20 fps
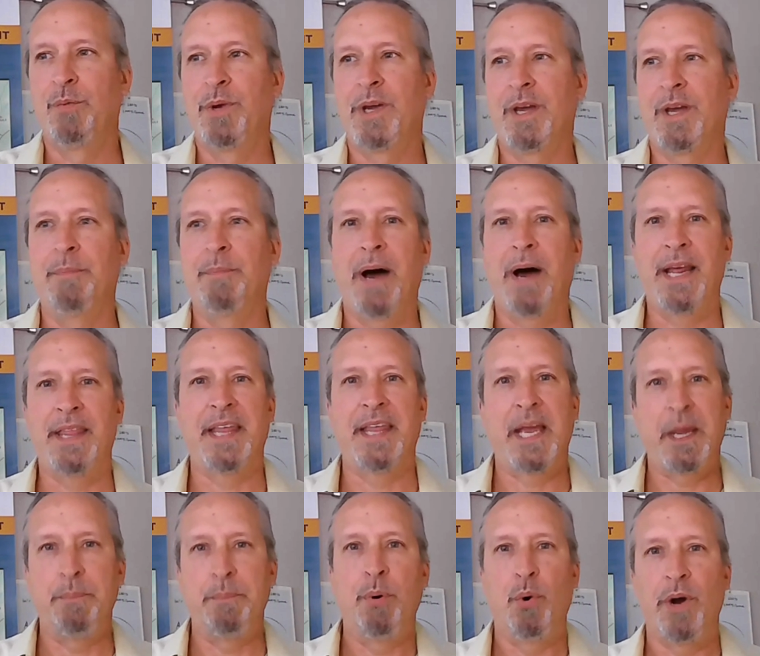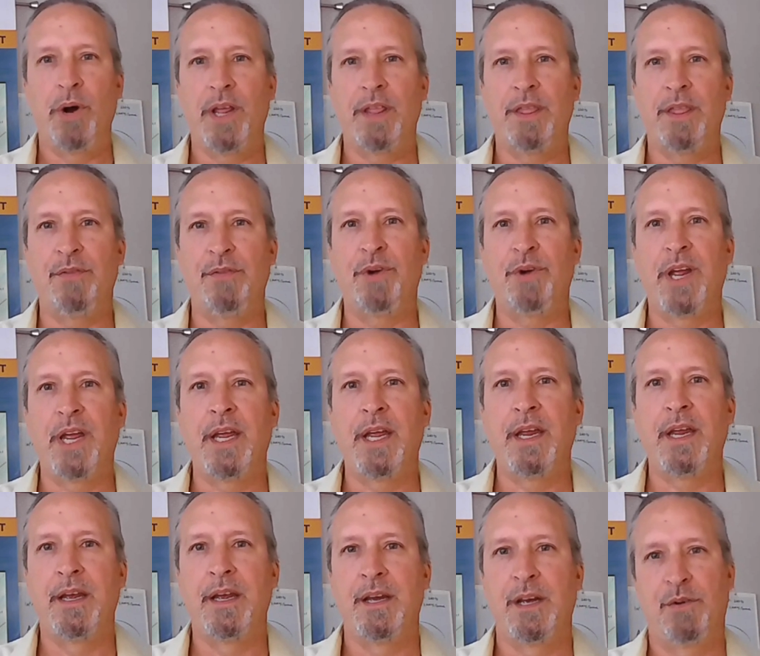we can mine like
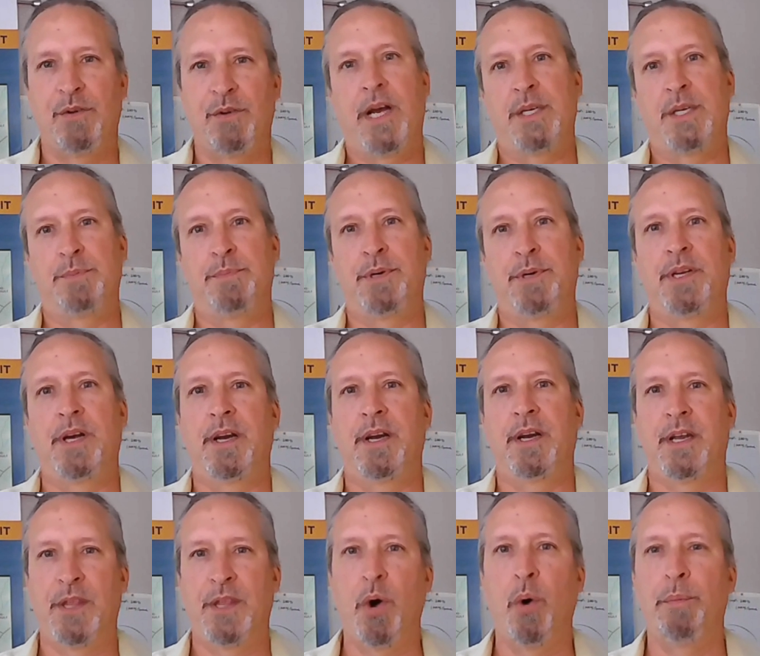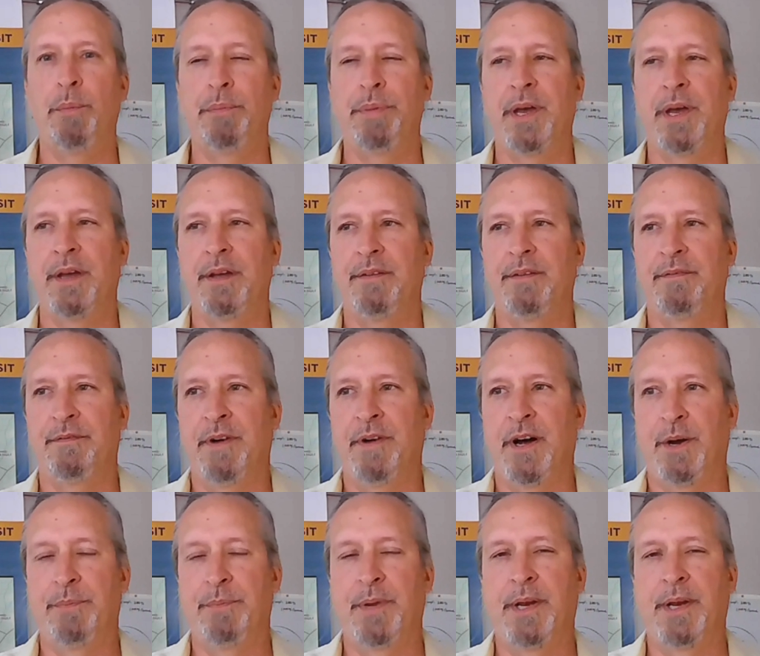0.3 grams per ton in the open pit
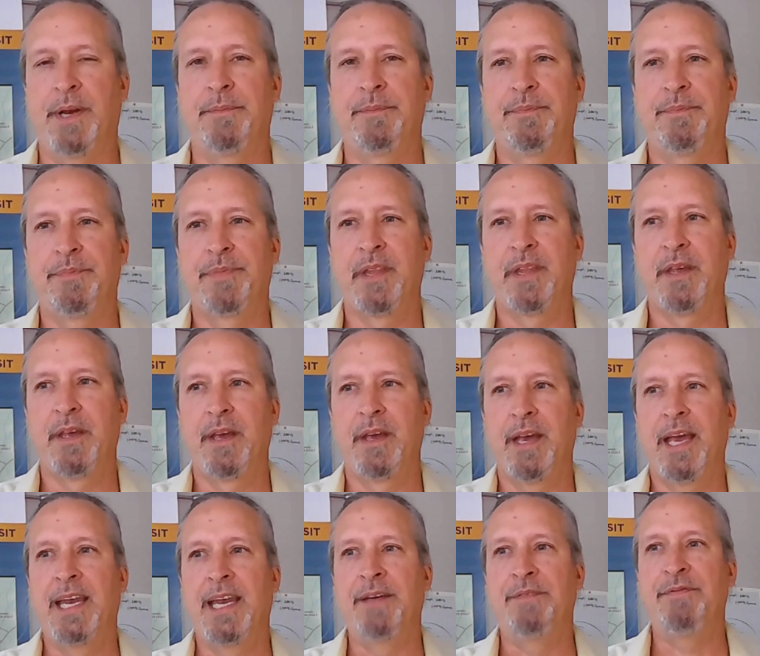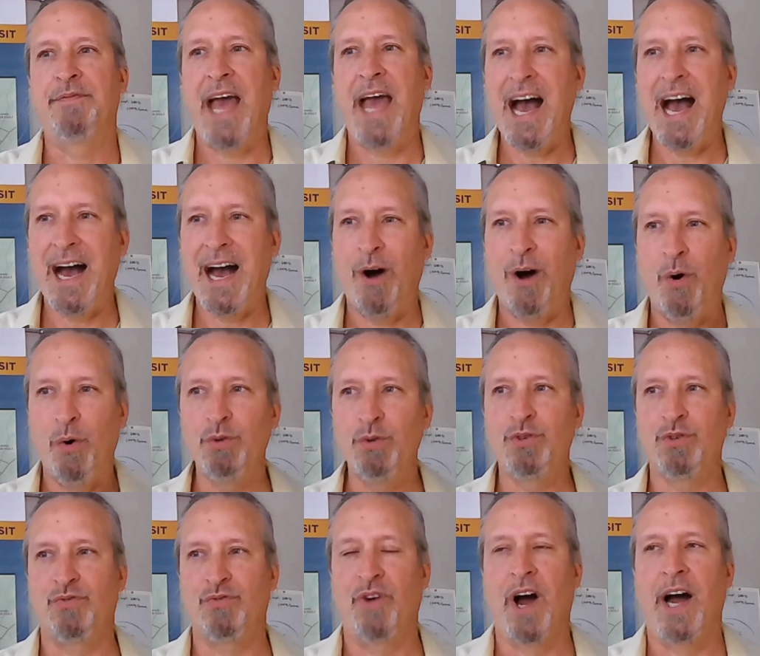environment. And if that
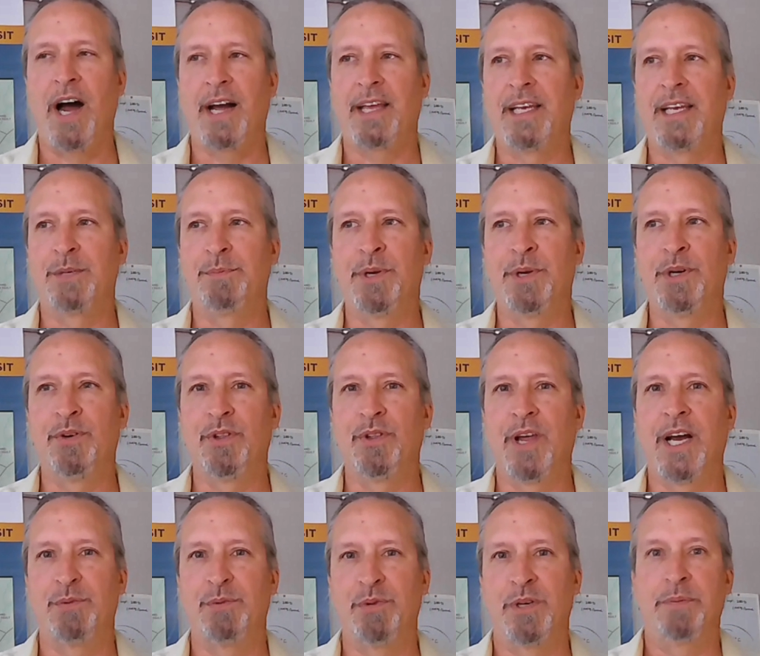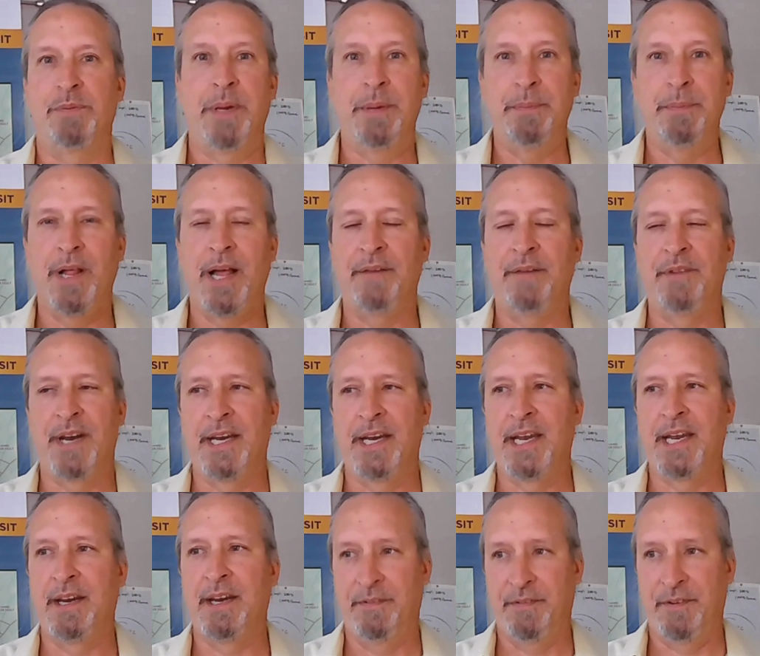host rock is mineralized, which people haven't
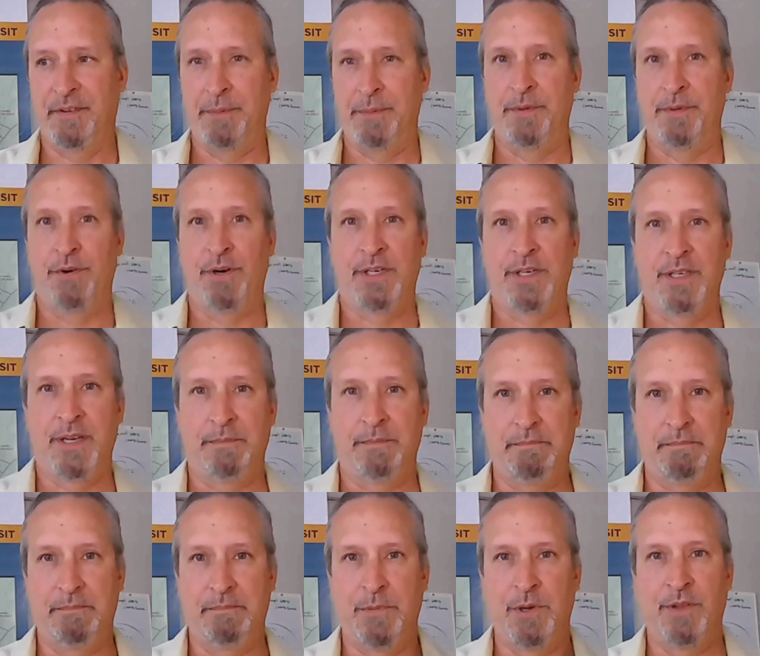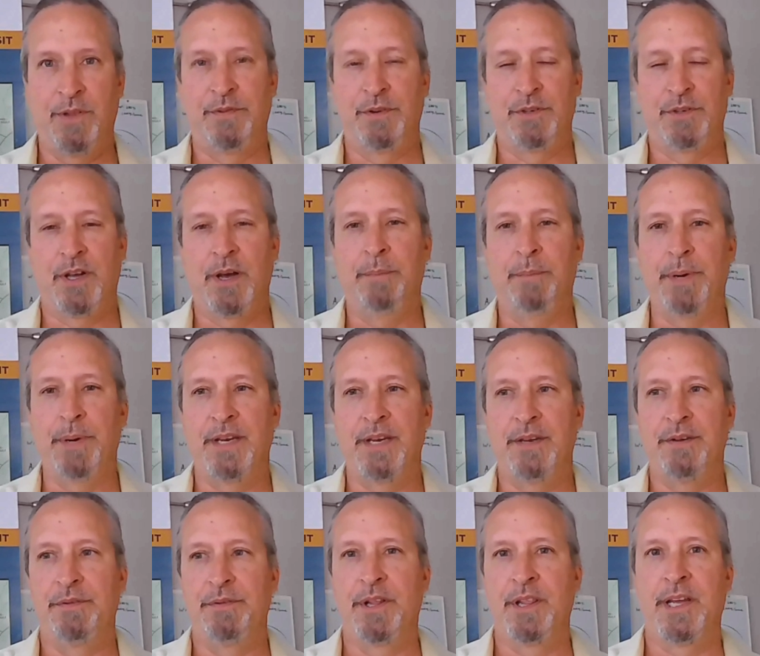identified before, except we're the first company
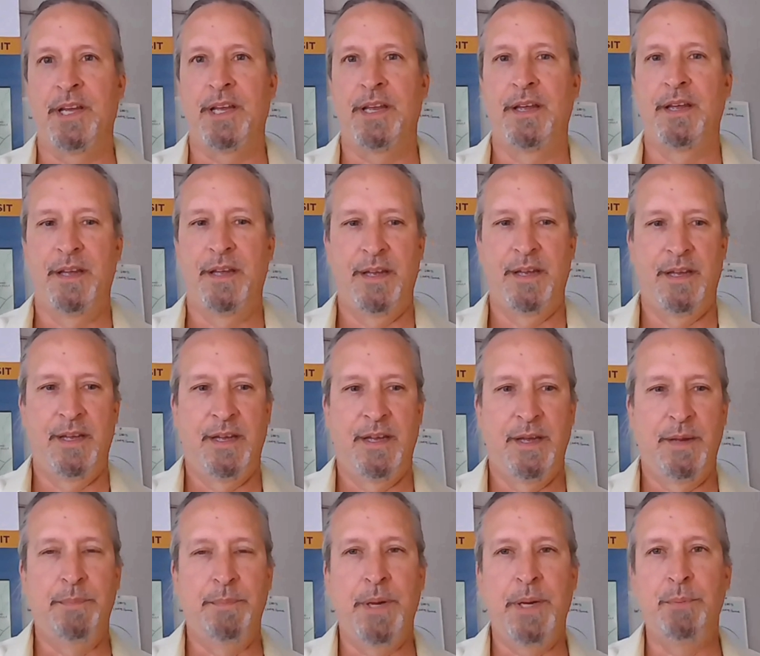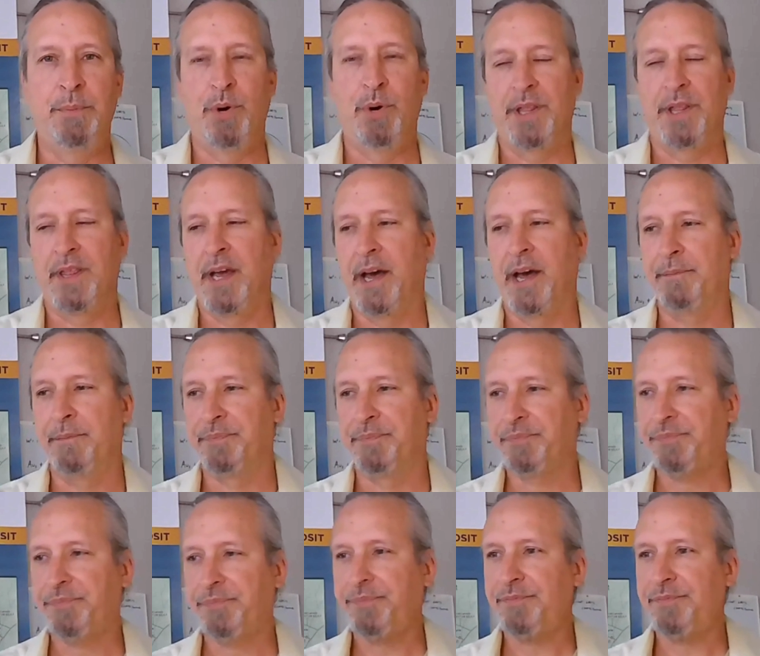to really pinpoint that,